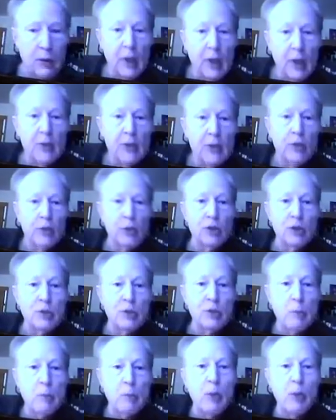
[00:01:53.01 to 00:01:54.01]
So just
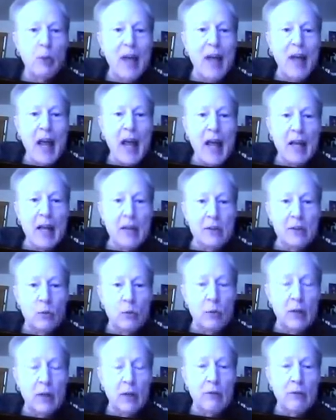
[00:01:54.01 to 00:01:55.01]
put A's
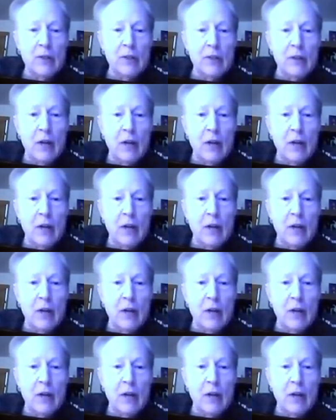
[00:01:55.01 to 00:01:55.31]
whenever in doubt.